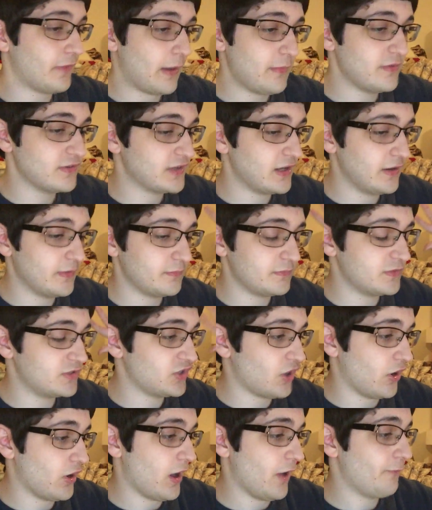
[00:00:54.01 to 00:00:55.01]
I'm just going to
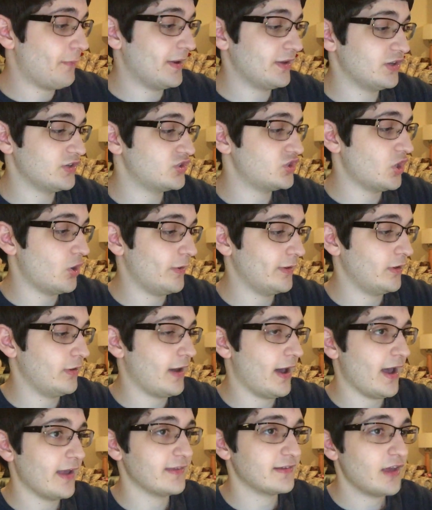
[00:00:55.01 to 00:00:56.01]
start off by just showing you
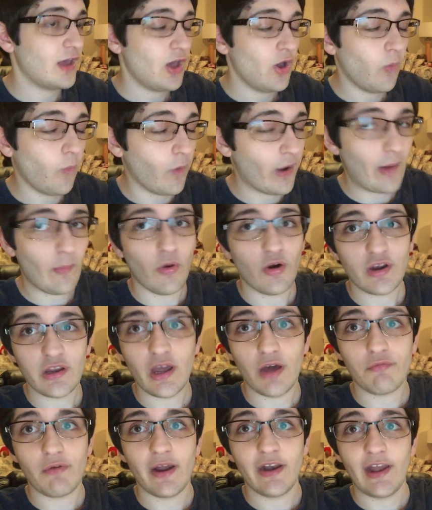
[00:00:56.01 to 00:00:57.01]
guys what I'm
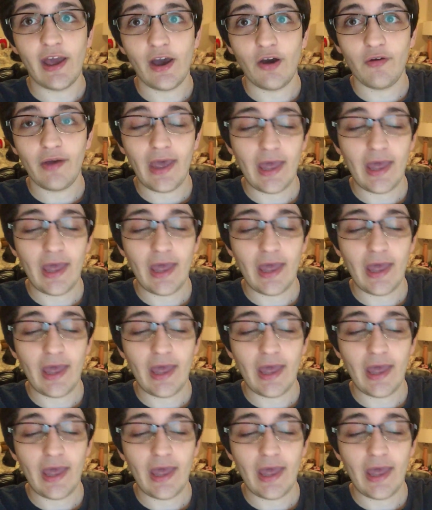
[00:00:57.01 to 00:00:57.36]
working on right now.